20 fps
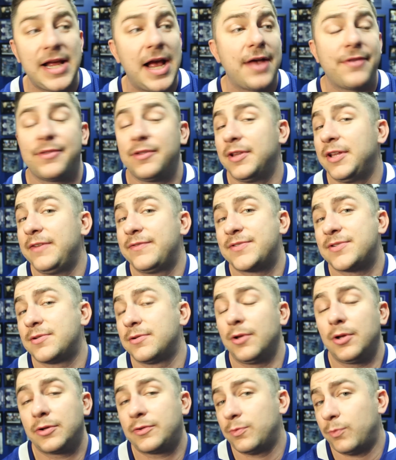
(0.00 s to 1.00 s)
yeah, the Leafs
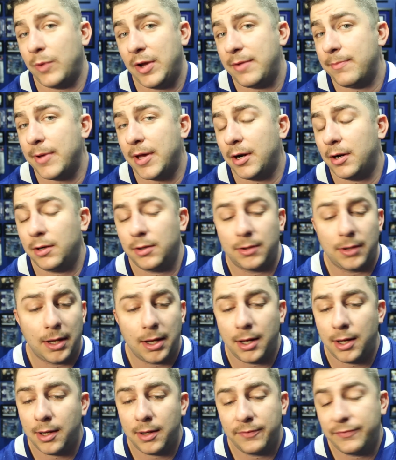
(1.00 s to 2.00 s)
looked way better,
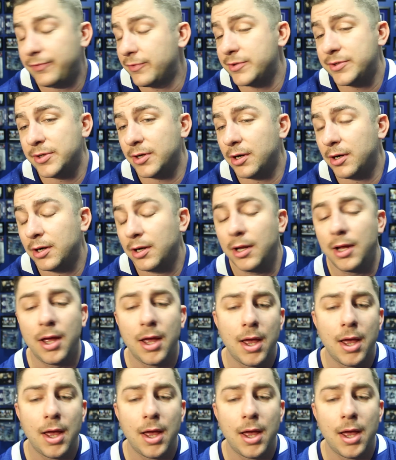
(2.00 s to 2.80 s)
uh, for sure.